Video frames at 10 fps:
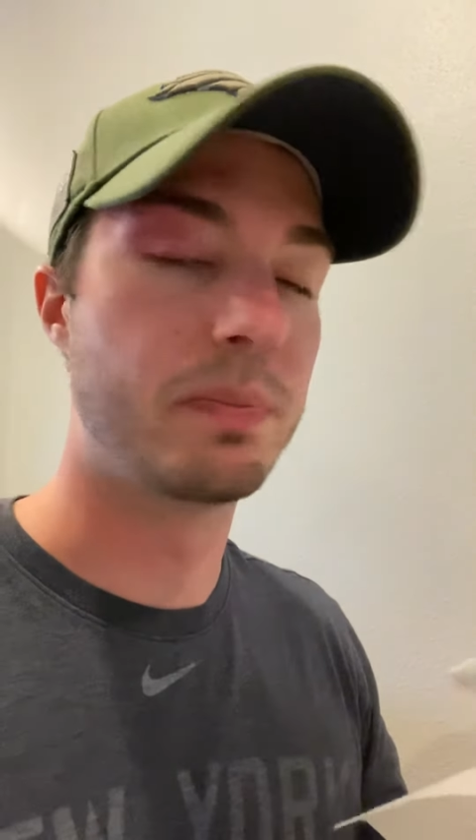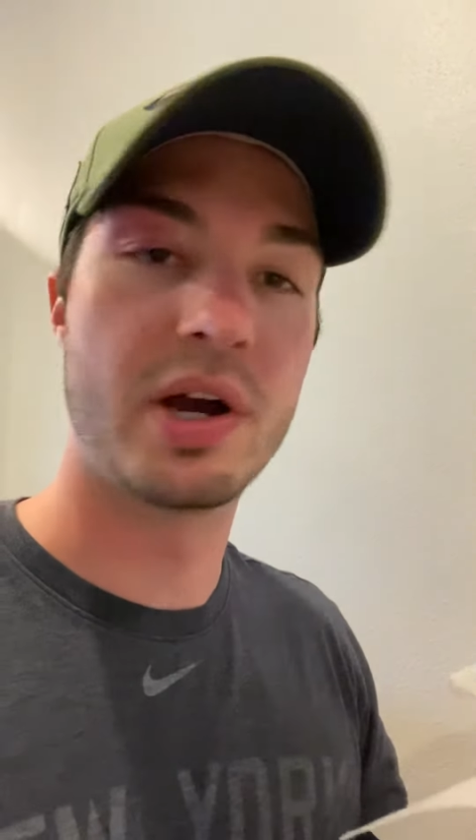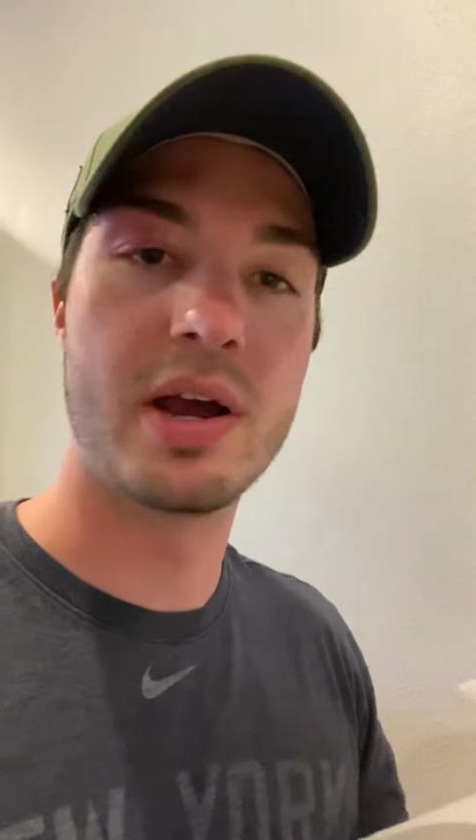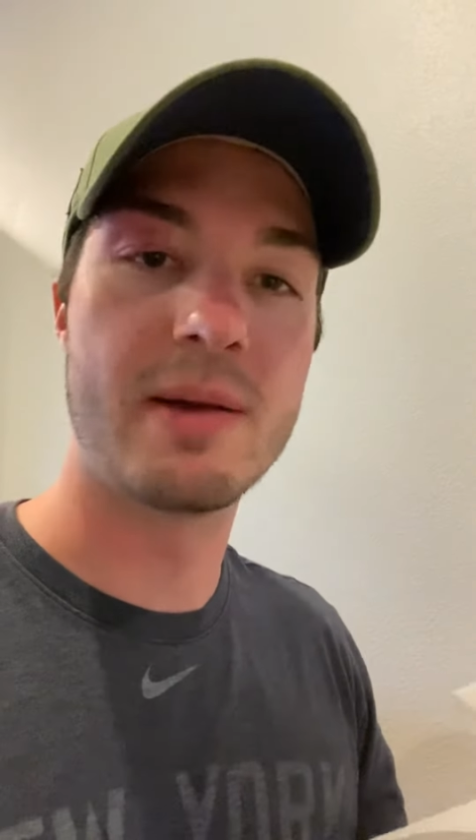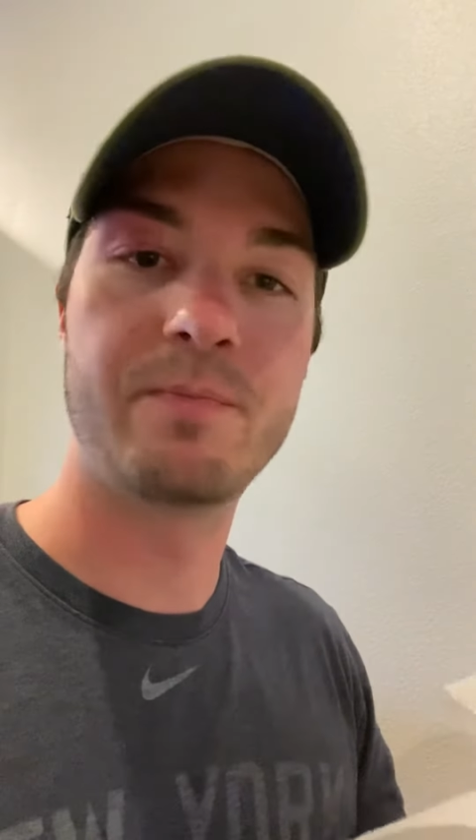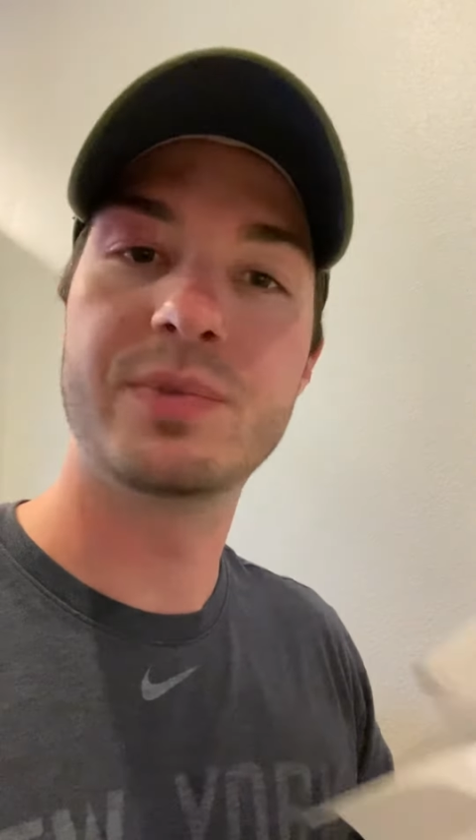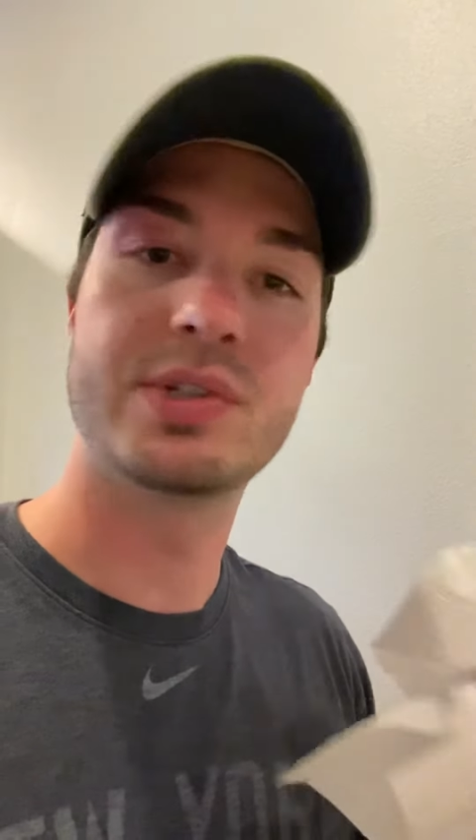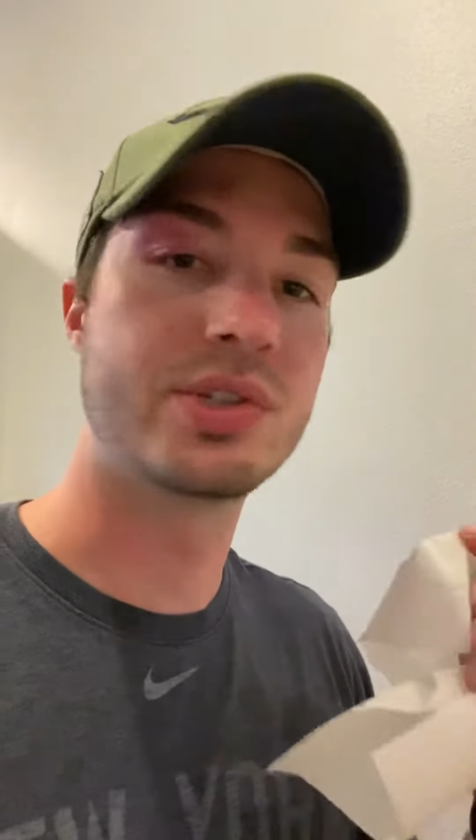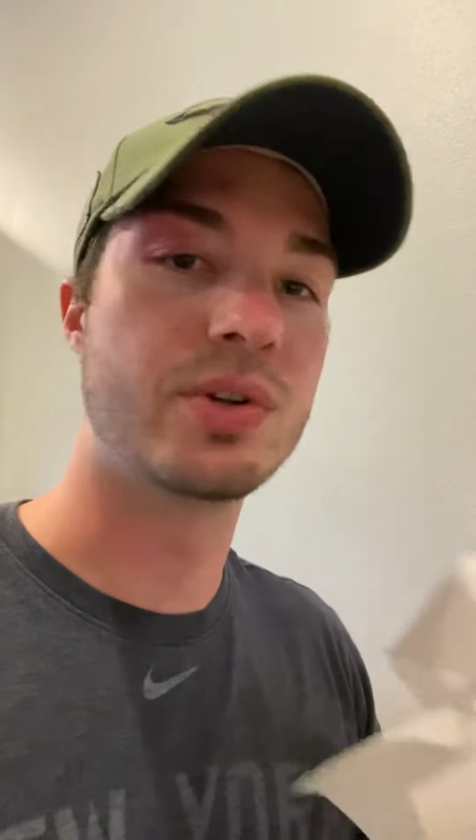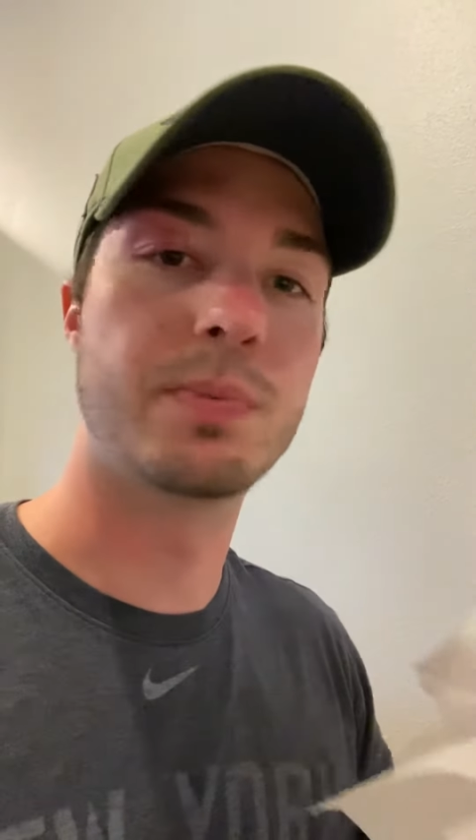bun,
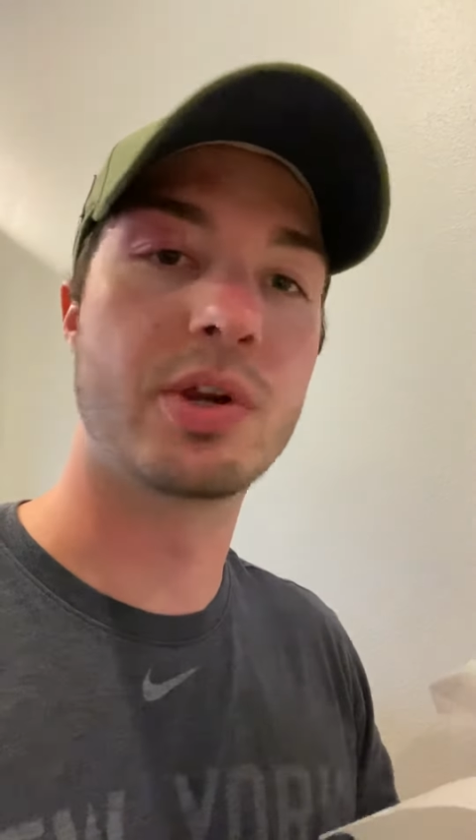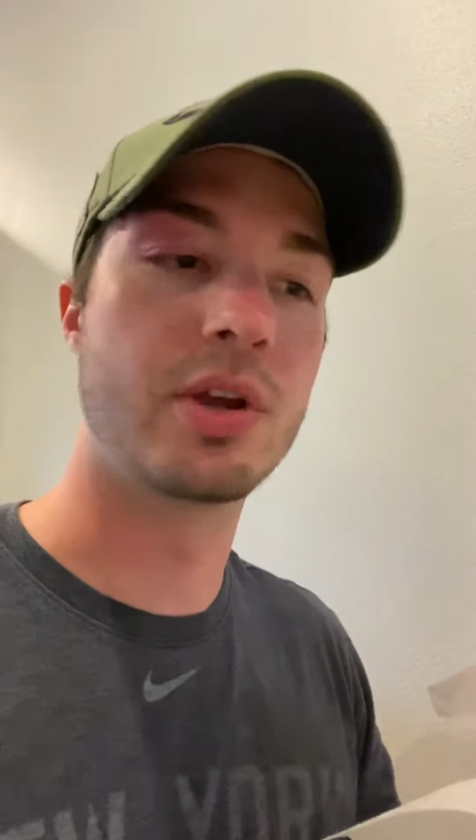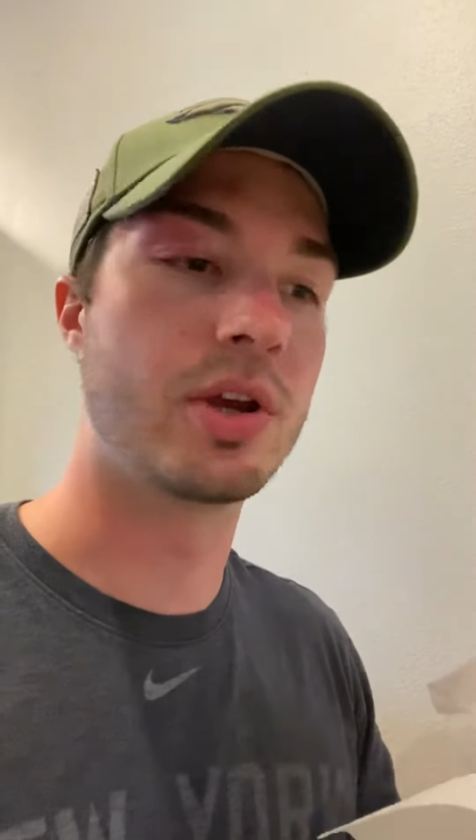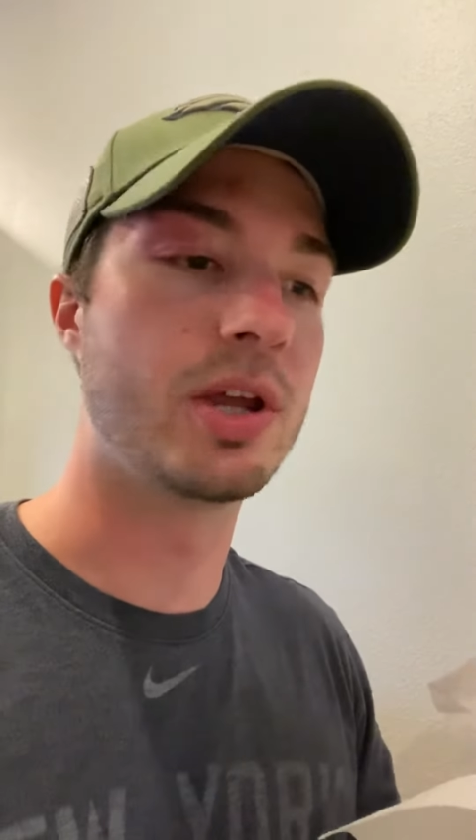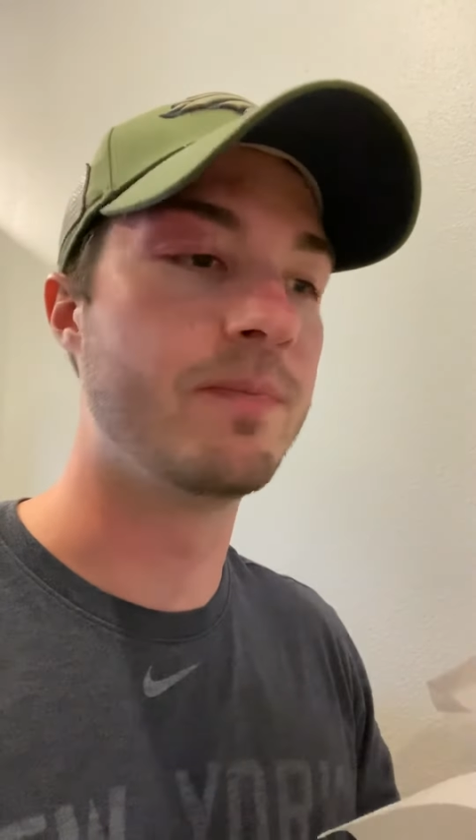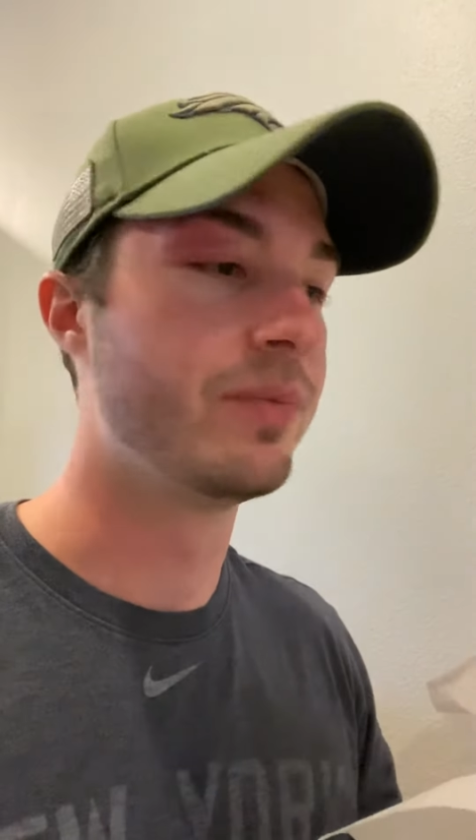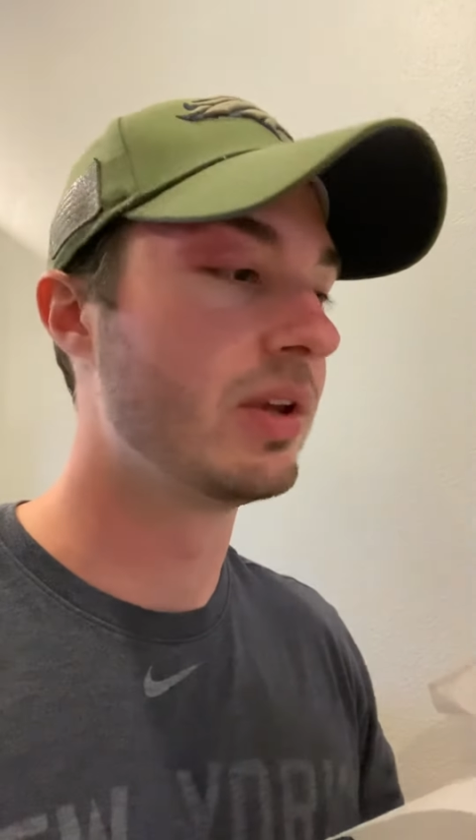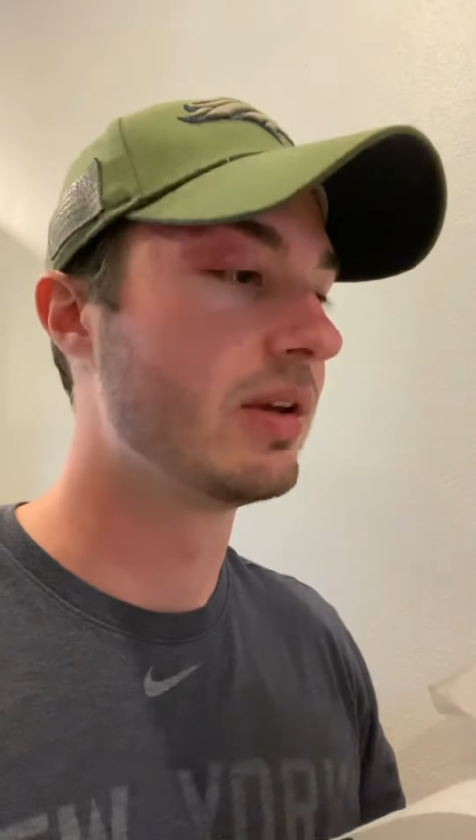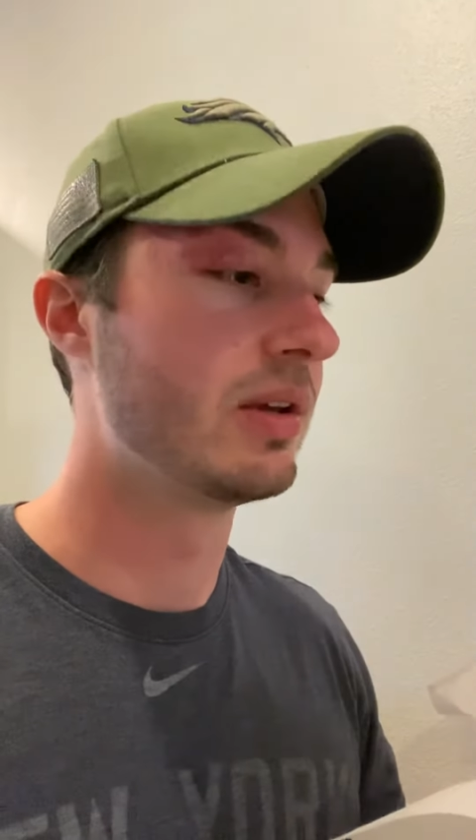super good.